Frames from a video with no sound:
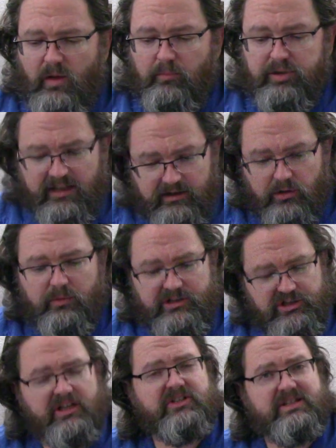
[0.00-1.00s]
Plato
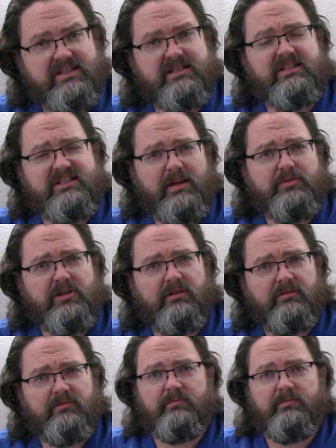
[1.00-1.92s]
rejects this conception.